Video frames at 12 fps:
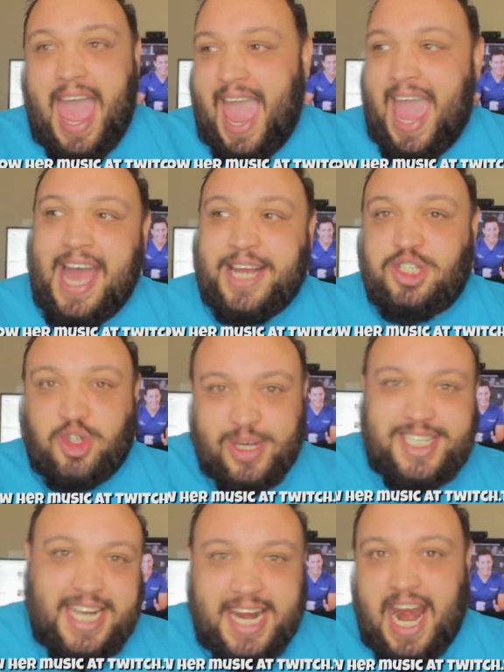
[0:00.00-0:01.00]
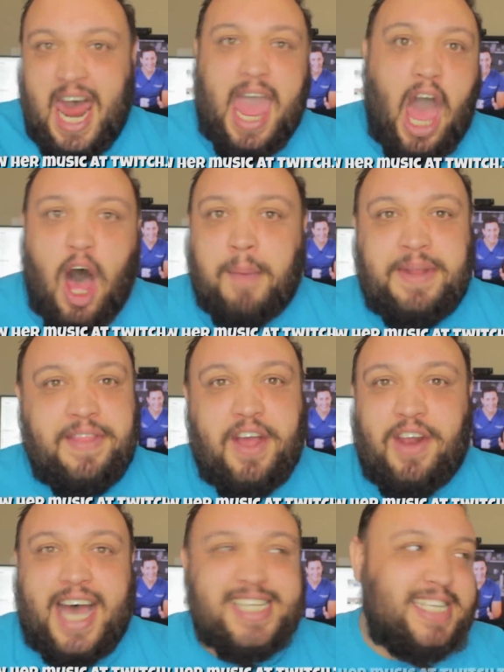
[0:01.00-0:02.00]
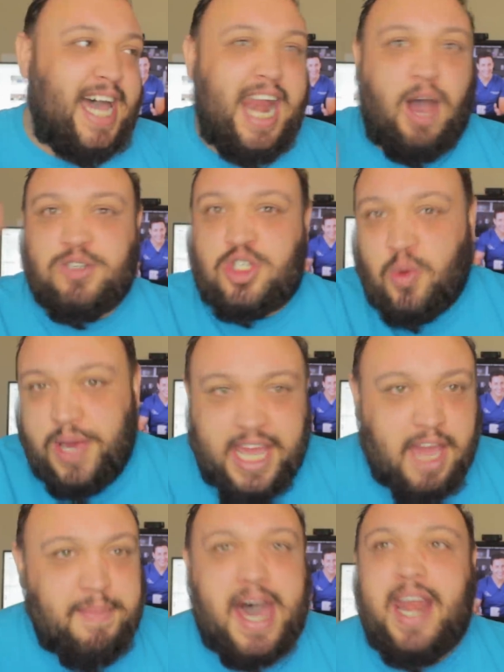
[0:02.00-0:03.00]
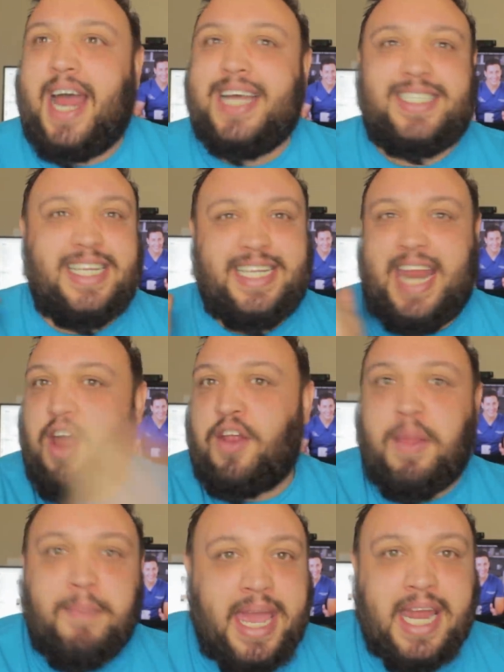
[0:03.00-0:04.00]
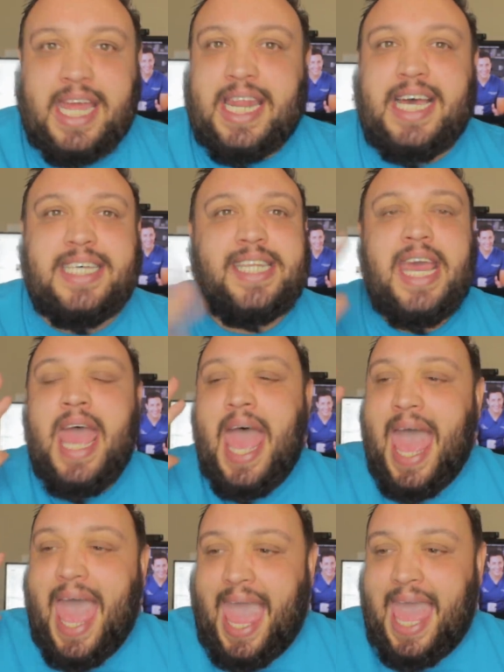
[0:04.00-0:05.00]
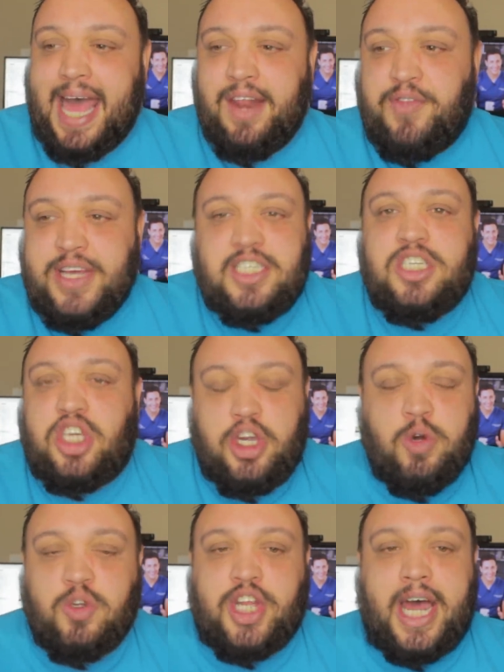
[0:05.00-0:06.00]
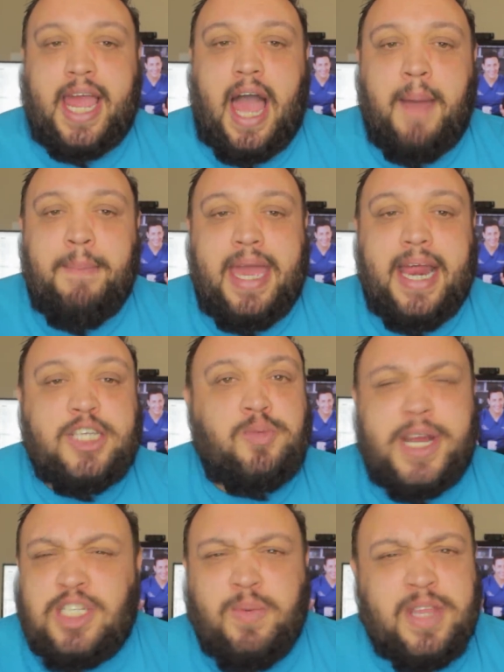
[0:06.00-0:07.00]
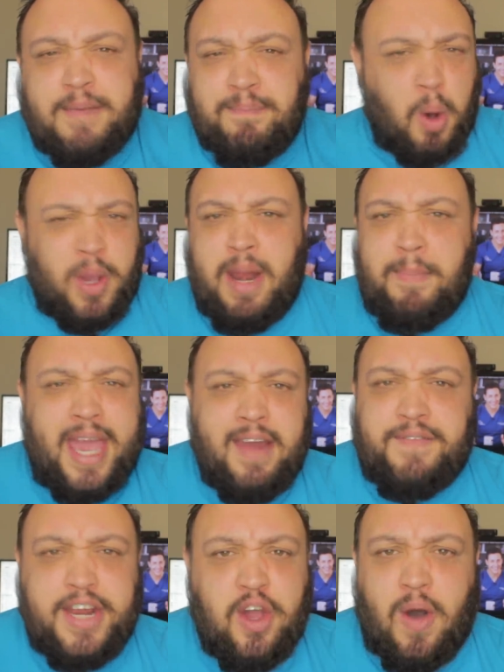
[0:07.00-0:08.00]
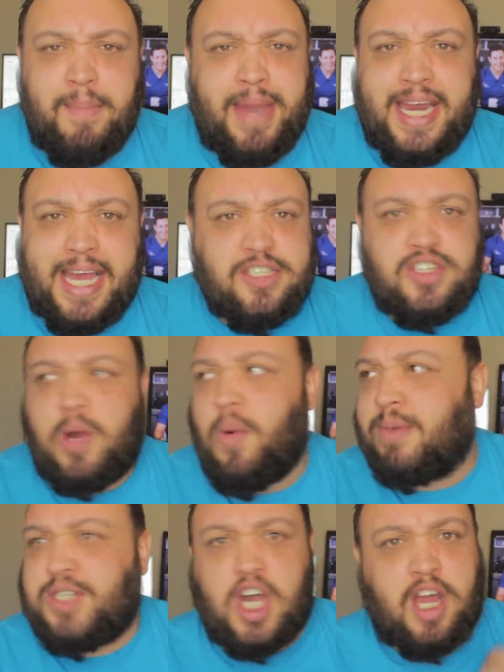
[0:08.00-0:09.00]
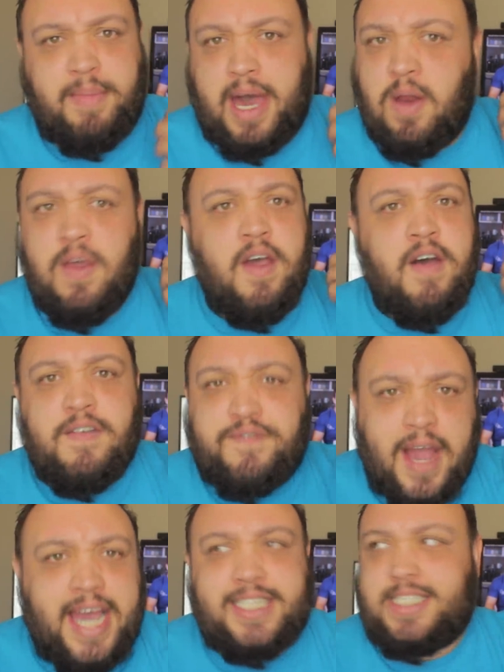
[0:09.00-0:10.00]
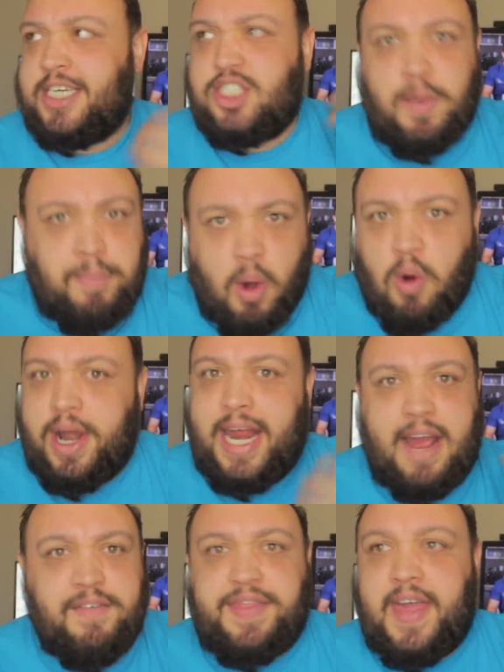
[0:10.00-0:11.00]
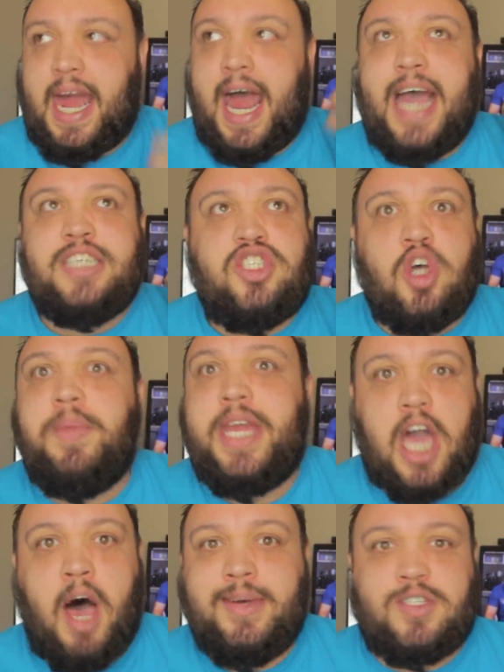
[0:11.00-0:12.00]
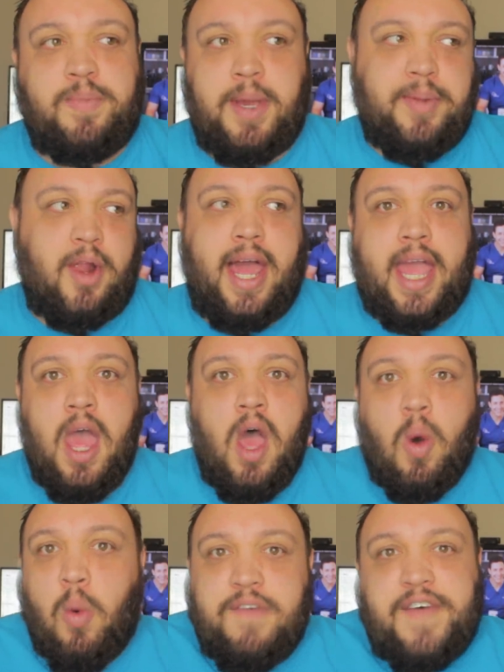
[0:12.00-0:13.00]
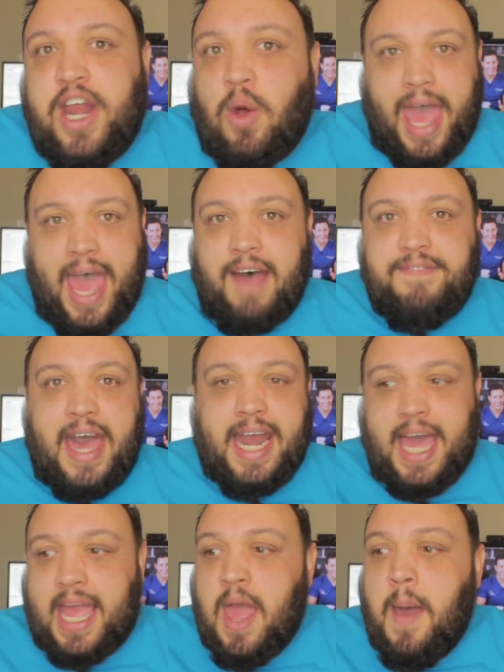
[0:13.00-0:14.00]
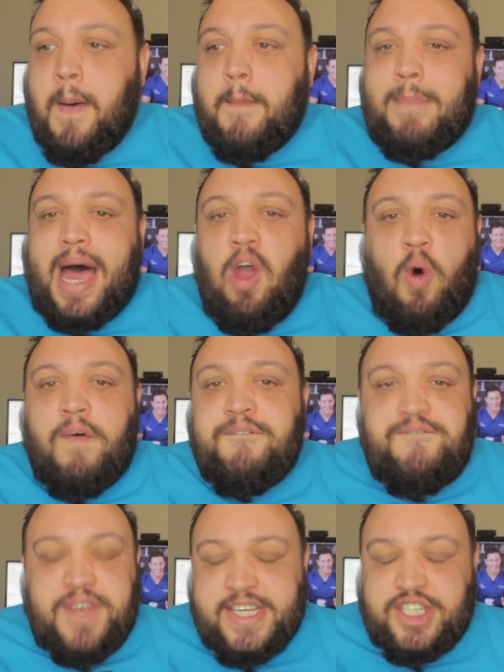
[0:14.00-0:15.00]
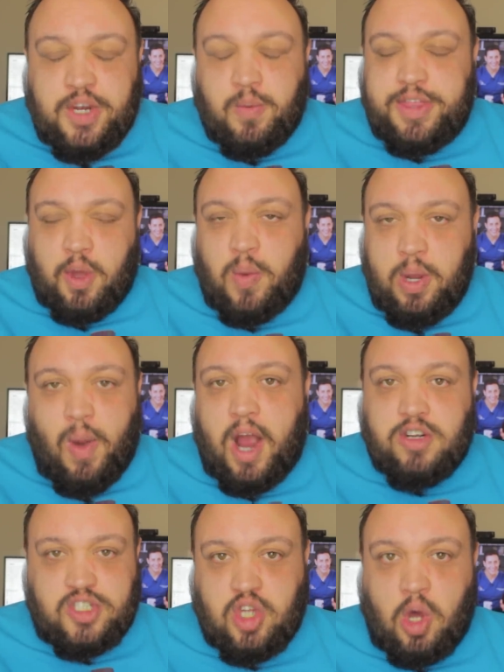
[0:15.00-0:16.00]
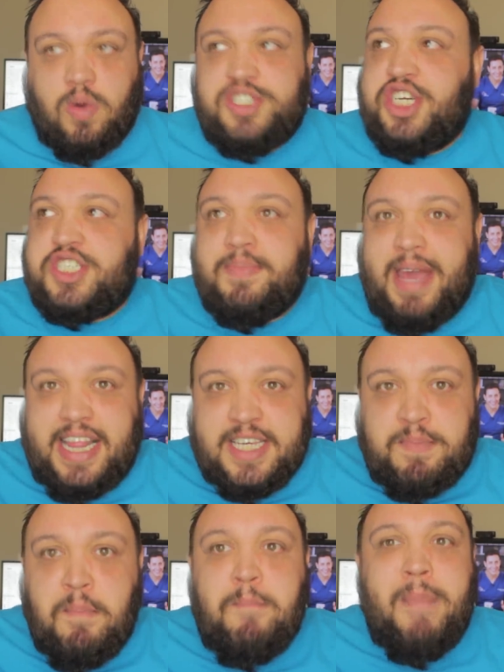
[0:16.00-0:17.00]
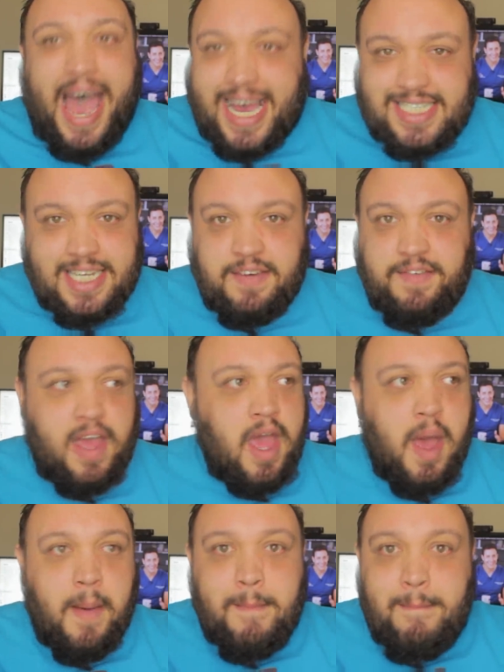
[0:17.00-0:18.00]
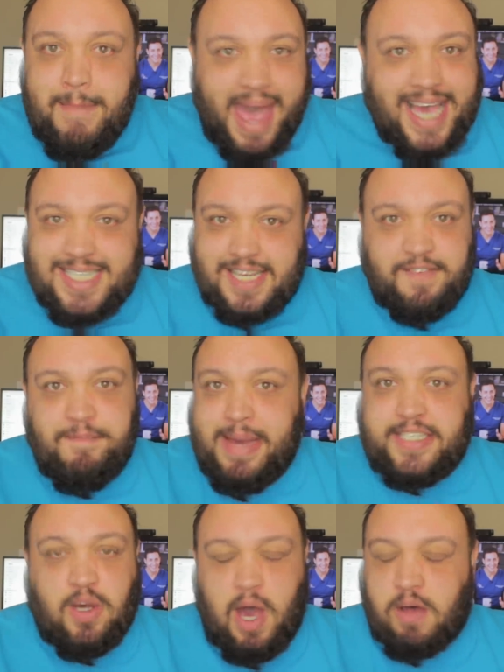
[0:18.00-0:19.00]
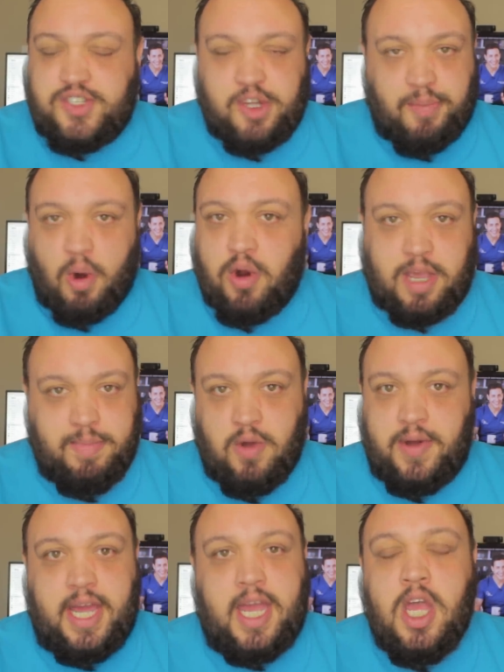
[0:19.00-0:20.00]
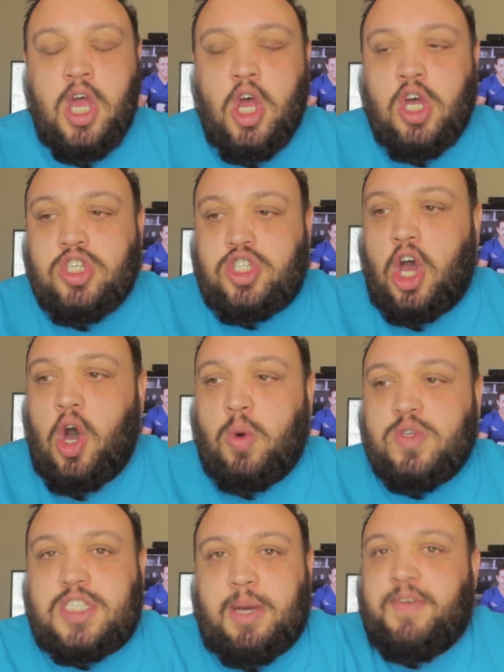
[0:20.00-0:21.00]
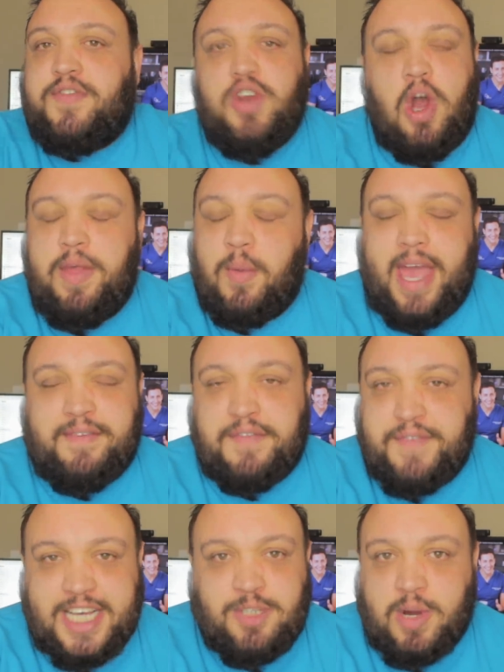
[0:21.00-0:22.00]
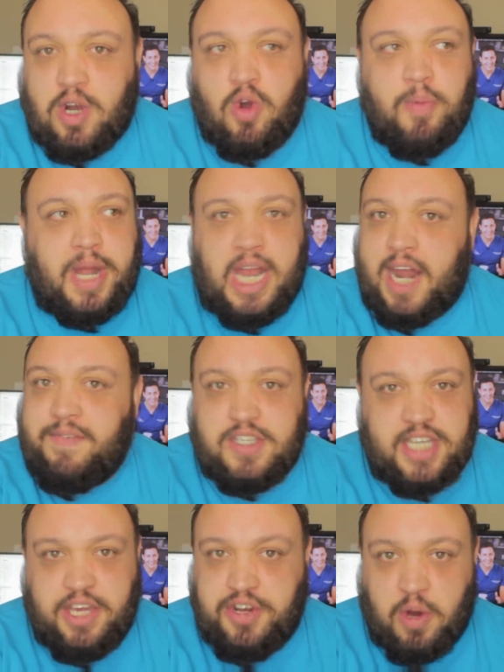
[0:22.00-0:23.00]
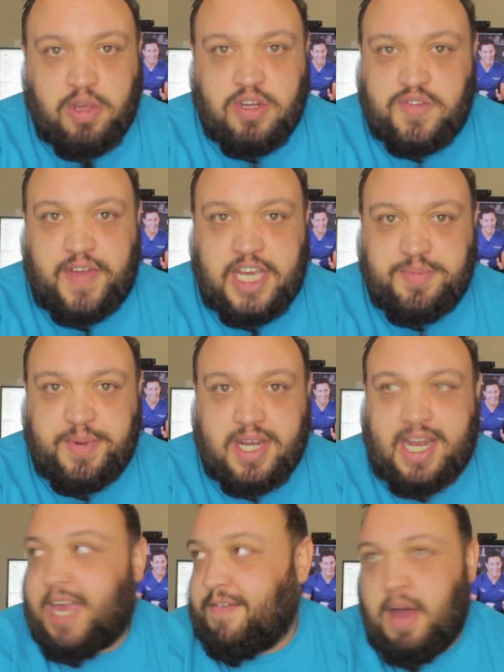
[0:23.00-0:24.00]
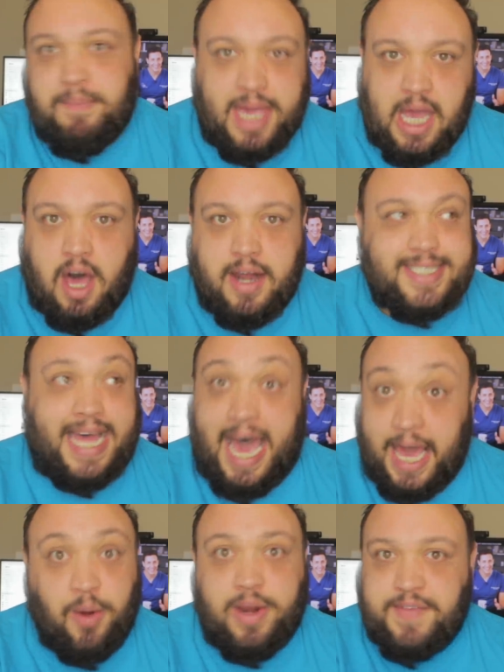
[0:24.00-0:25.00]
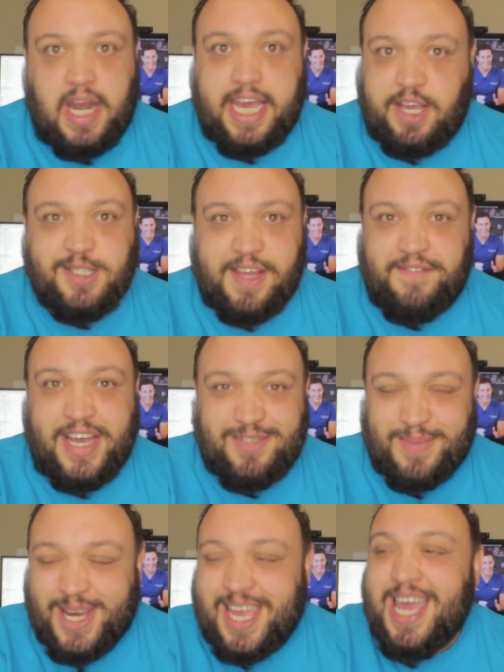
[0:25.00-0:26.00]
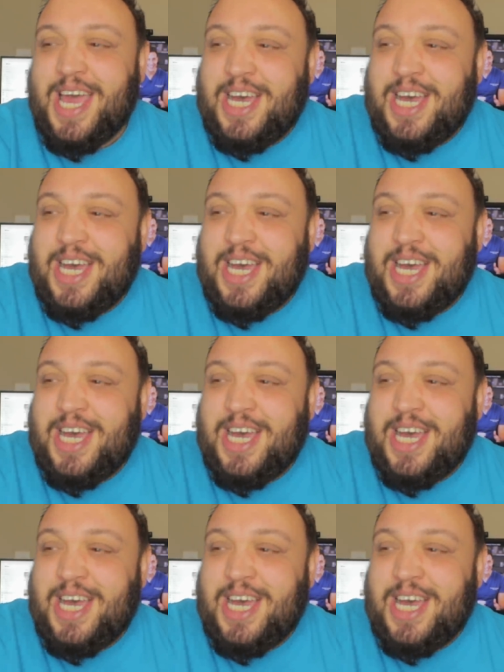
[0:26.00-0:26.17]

And Tristan and I hopped in there last night. I was tweeting about it. I sent it out on the mailing list. And this is huge, like I made, especially with the boy in a band video I made yesterday when I'm talking about friends and support and everything. And I had so many comments where people are like, what if I have that? Like my whole vision with the Rewired Soul was just to make this massive, massive mental health support community. So some of you know that we have a Facebook group. A lot of you say you don't use Facebook. Like if I'm being honest, I don't even like using Facebook.